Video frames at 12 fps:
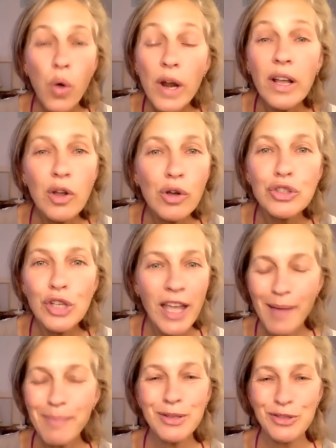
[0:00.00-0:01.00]
what are going to
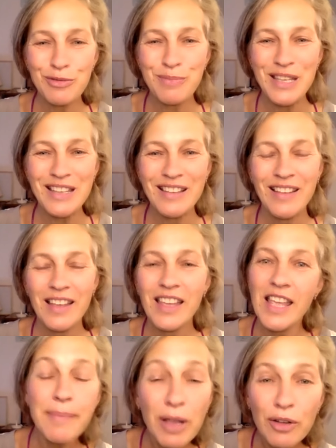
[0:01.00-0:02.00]
happen to me?
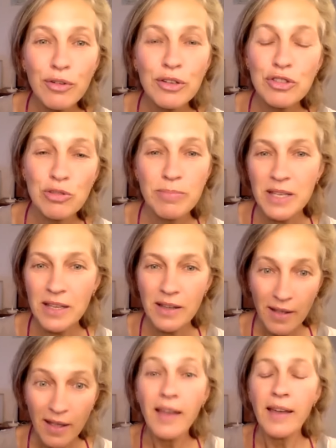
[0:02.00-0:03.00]
Am I going to
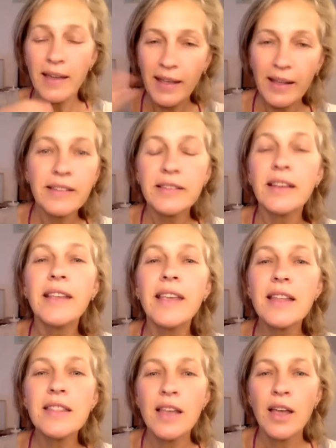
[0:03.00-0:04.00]
be healthy
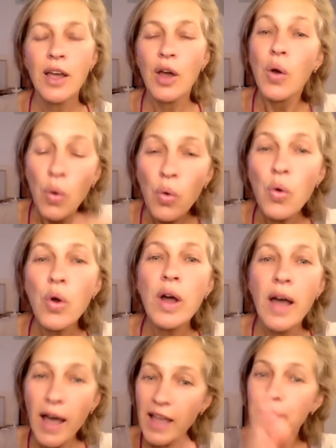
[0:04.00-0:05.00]
again?
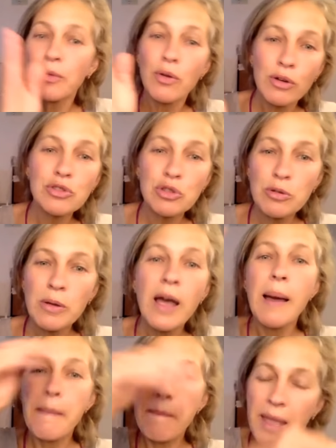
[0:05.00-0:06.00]
Or I'm going to
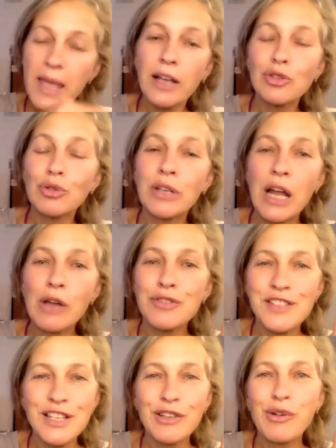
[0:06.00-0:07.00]
back to
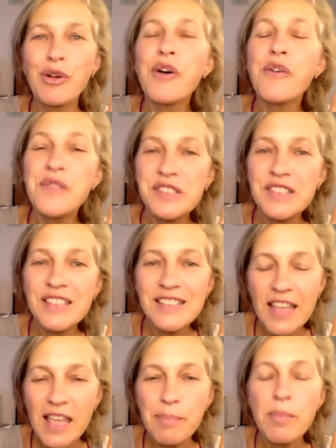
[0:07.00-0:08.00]
ground zero with the
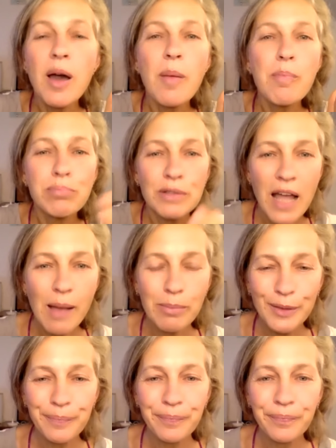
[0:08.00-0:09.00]
same
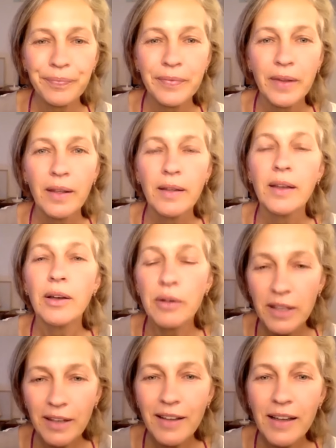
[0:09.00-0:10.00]
problem.
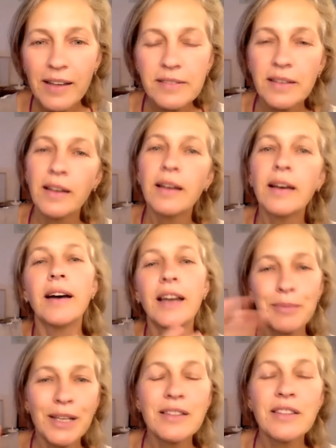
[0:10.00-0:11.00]
Okay, guys,
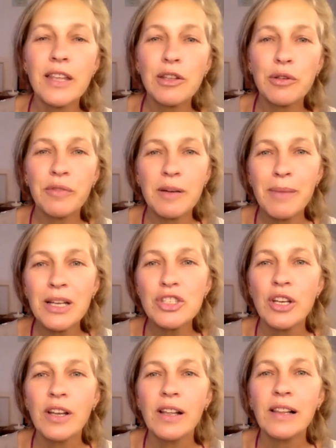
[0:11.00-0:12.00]
I'm done. Thank you very
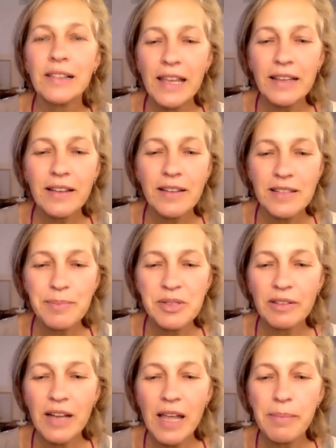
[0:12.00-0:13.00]
much. Like,
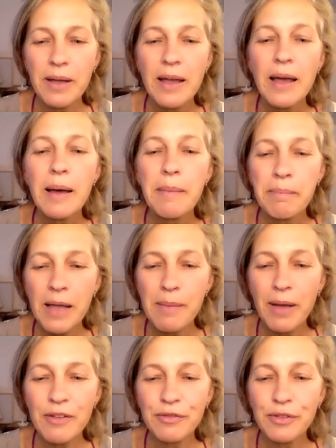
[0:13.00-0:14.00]
subscribe.
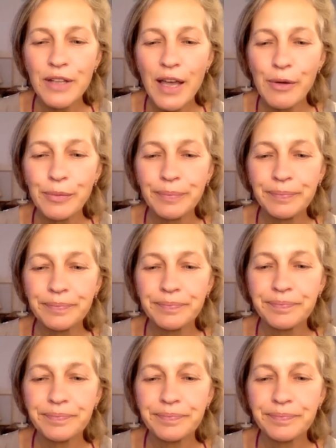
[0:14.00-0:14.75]
Bye-bye for now.